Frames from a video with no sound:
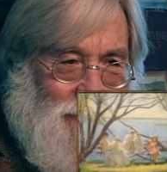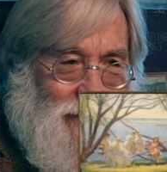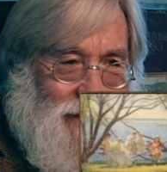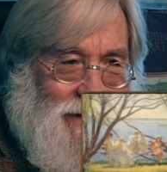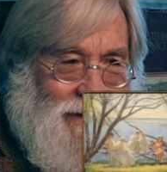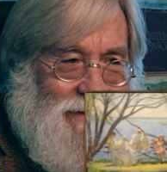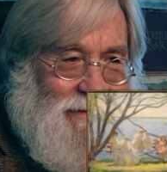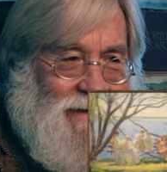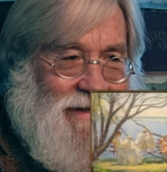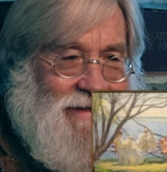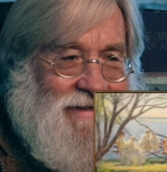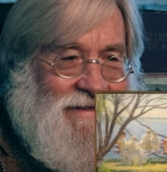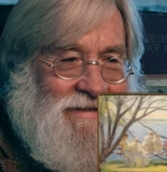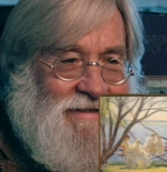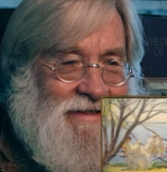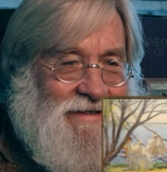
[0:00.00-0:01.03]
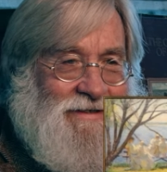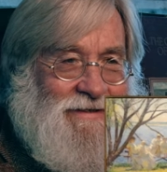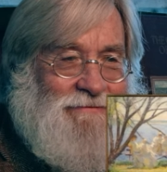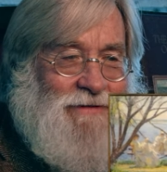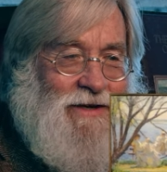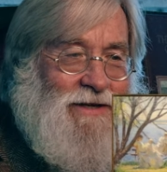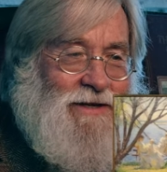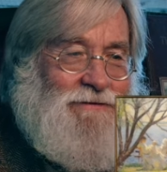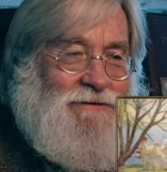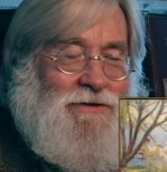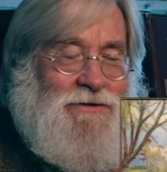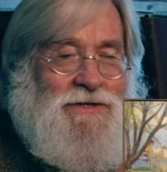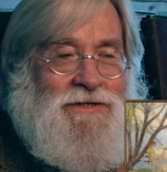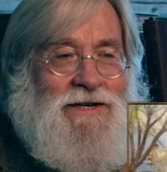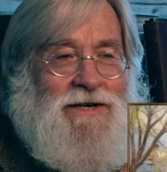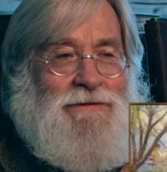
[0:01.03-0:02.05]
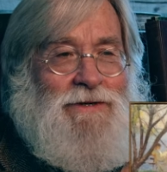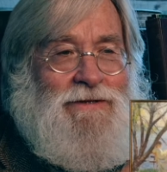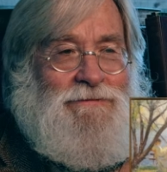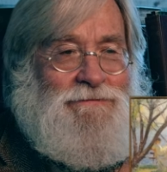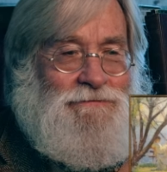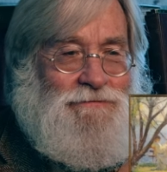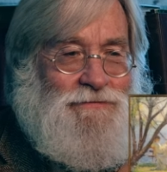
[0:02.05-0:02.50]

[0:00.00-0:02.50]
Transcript: want to leave that discussion? I'll leave you with Tarbell.